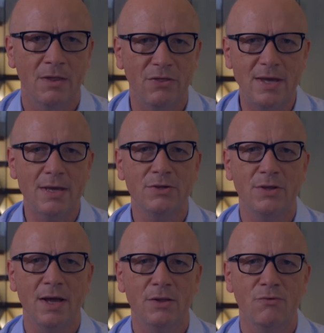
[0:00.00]
These
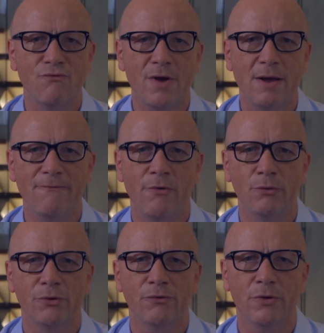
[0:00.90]
data
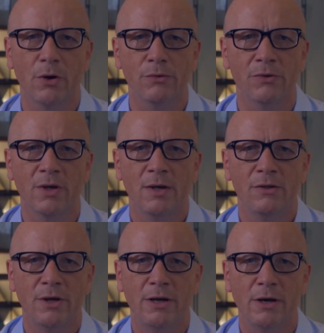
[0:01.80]
reinforce results
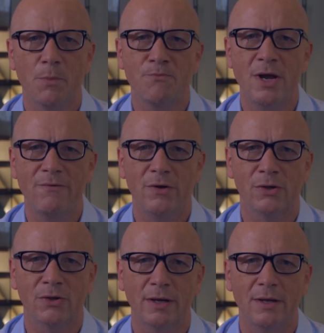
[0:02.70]
seen in our
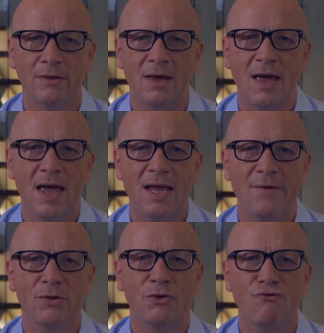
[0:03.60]
previous studies and
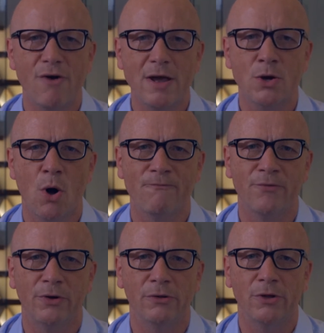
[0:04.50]
give us great
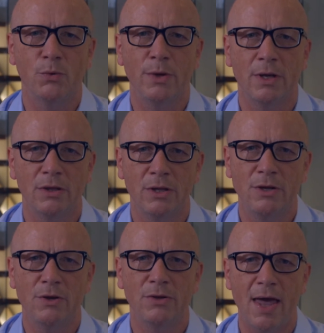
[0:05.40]
confidence as we
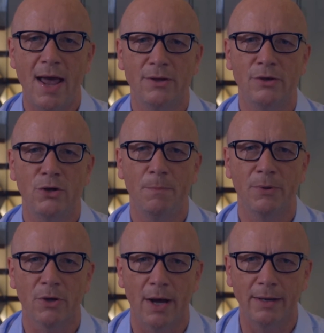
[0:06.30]
continue to execute
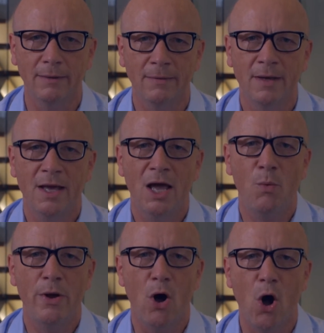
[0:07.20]
POSEIDON,
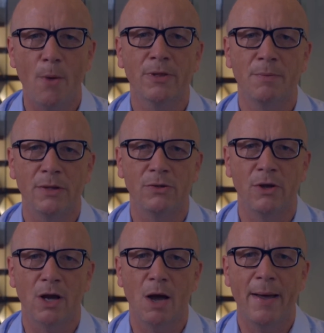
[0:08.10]
and we are
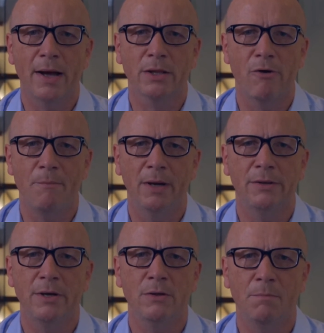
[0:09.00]
optimistic about our
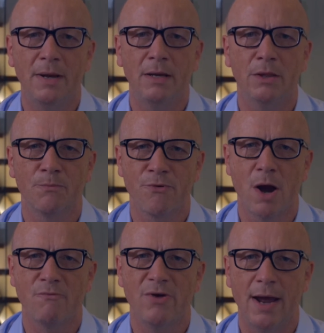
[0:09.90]
ability to meet the
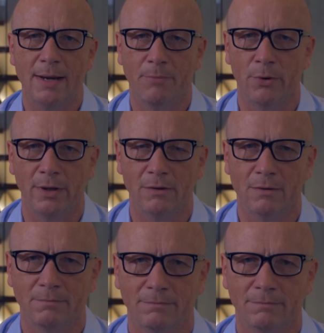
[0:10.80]
primary endpoints.